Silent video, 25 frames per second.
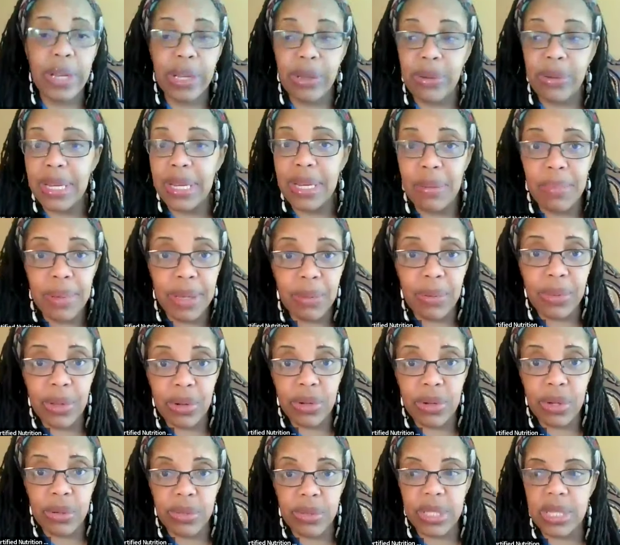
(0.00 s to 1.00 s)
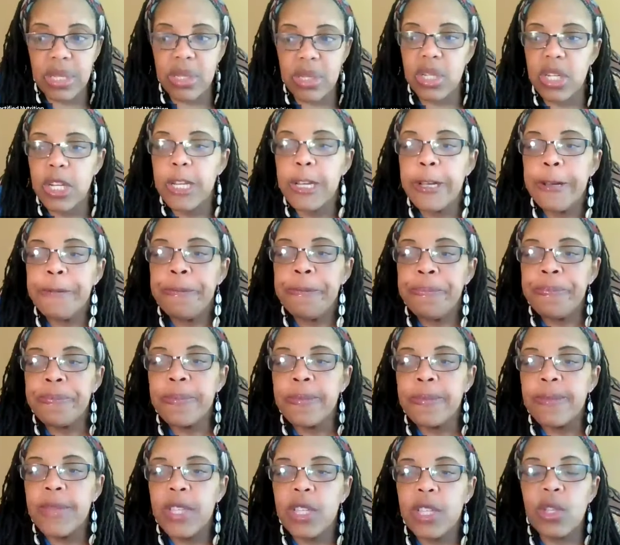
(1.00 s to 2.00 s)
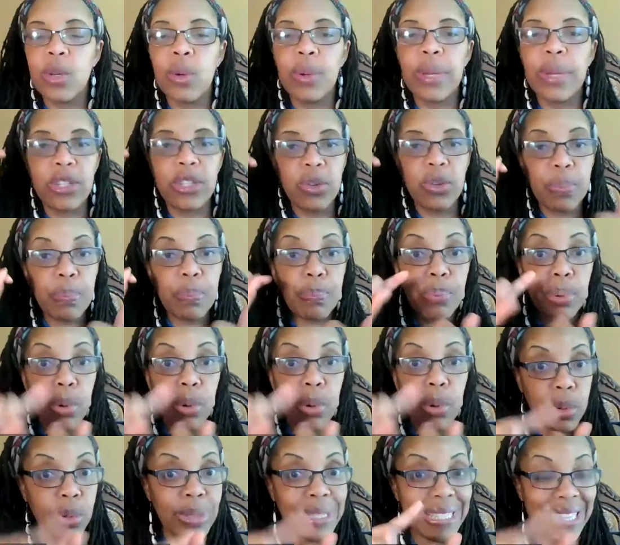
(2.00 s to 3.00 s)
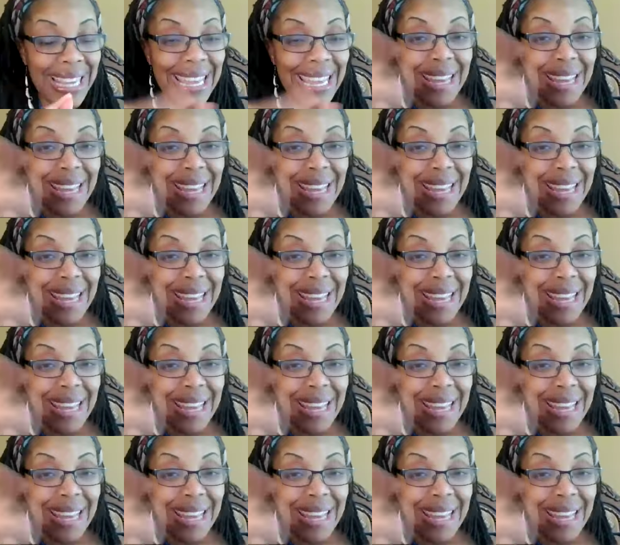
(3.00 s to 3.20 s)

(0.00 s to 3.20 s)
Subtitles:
where you need to be with your dosage. So get your produce